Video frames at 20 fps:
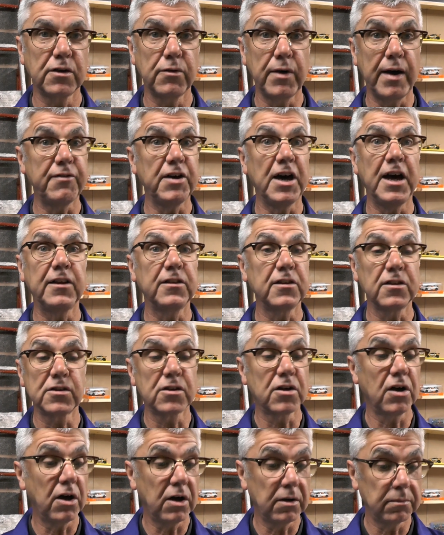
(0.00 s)
whoever had this
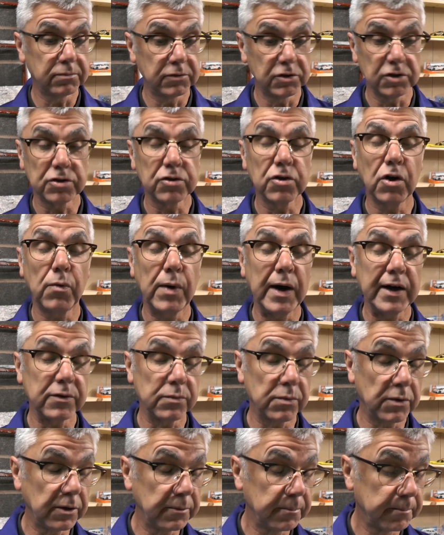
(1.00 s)
car just always
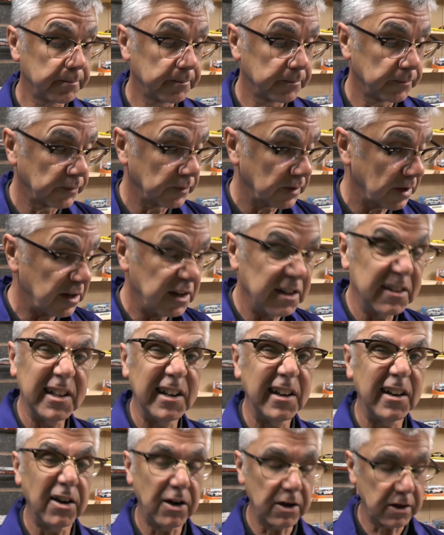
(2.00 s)
won, and I
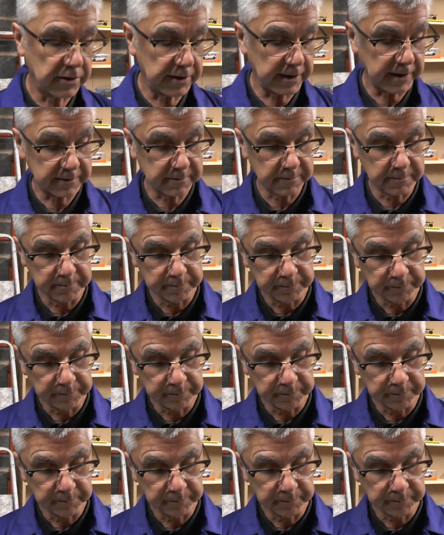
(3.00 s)
didn't like that.